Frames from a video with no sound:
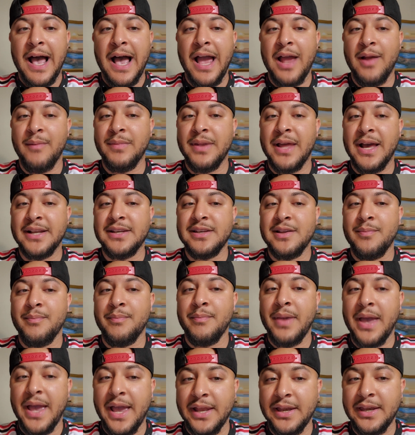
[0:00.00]
I am not
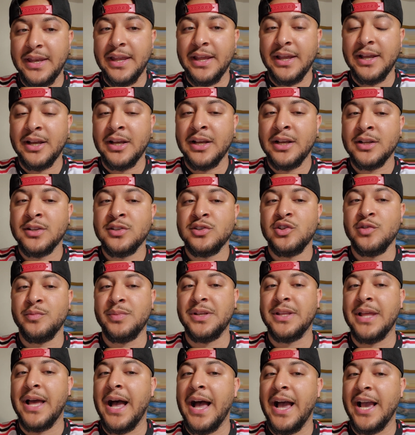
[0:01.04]
demanding to
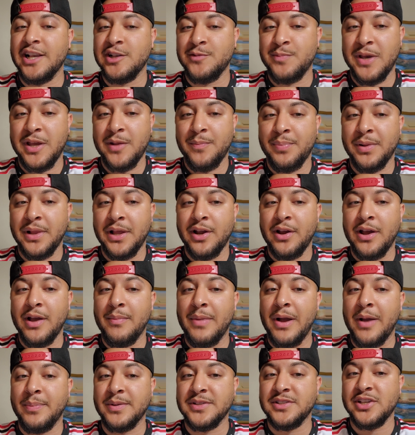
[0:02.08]
be the highest paid player
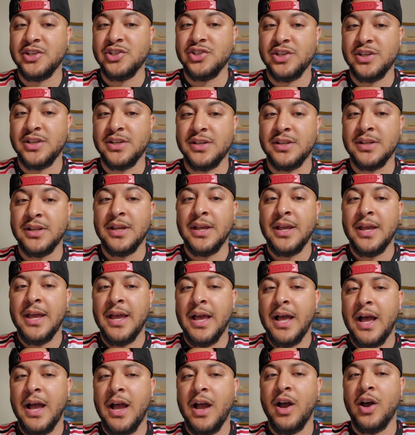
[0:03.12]
at my position.
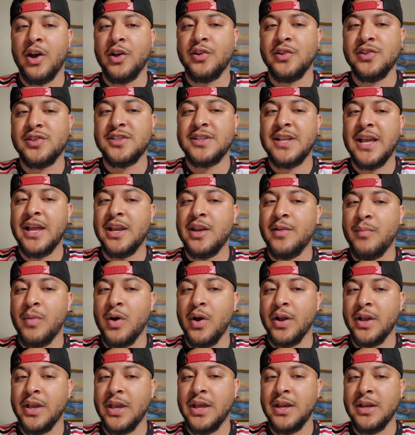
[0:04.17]
I understand the
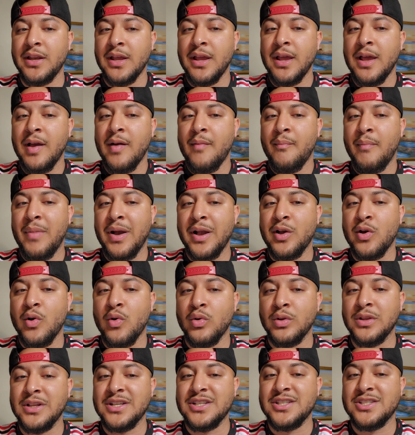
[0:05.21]
market. My
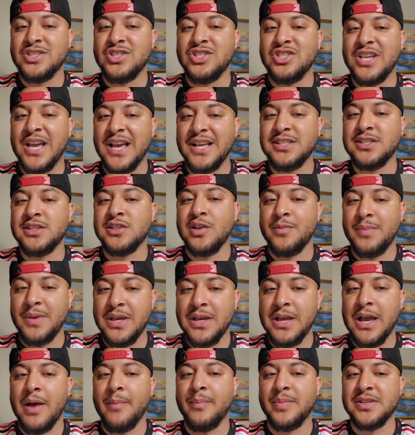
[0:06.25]
goal is just to
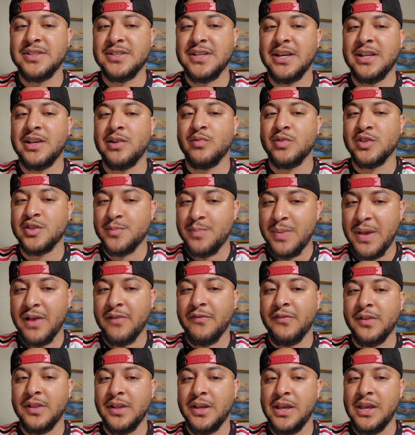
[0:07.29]
be compensated
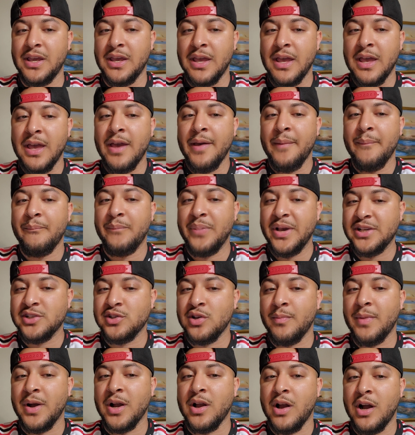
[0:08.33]
respectfully
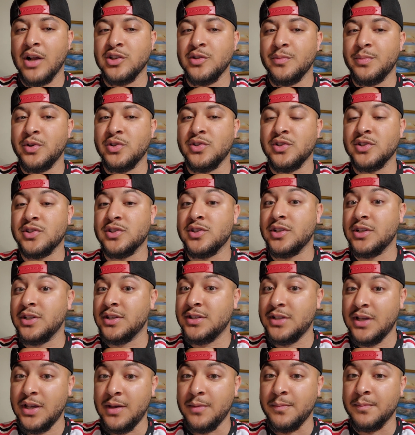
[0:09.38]
based on my contributions to
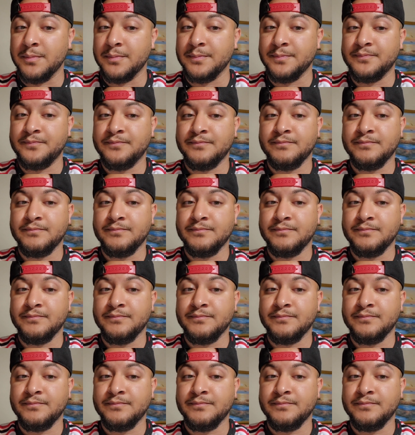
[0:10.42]
the team